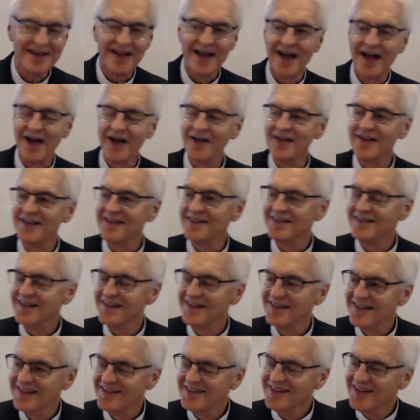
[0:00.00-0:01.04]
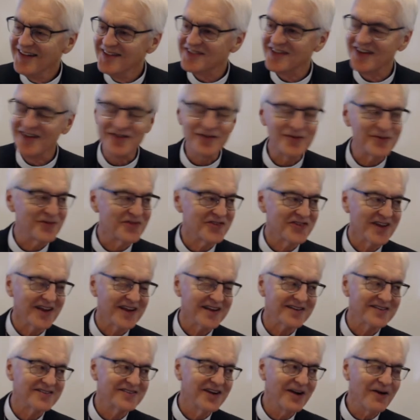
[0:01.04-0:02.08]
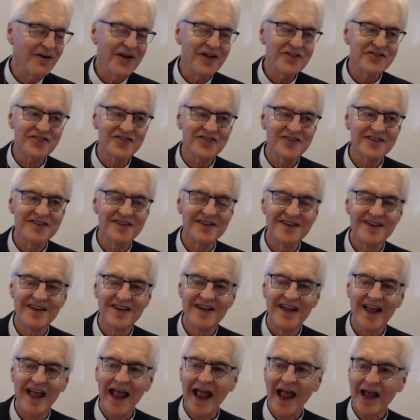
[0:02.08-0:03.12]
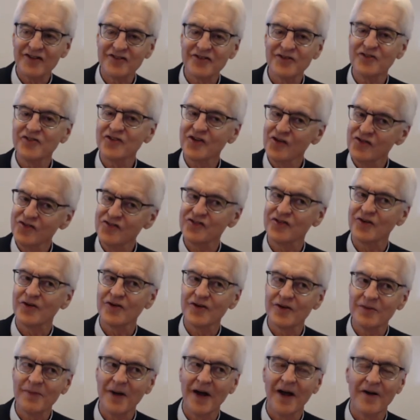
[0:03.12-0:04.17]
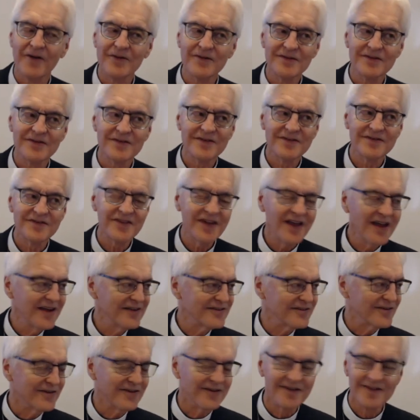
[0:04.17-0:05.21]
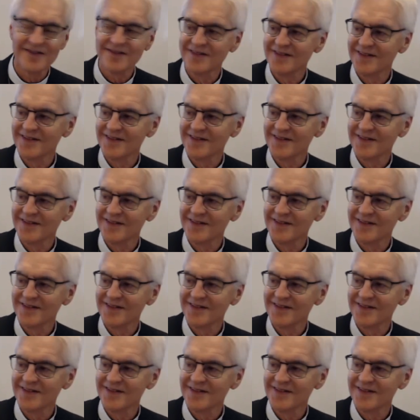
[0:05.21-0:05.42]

Uh, isn't this interesting? Darius actually is concerned about Daniel.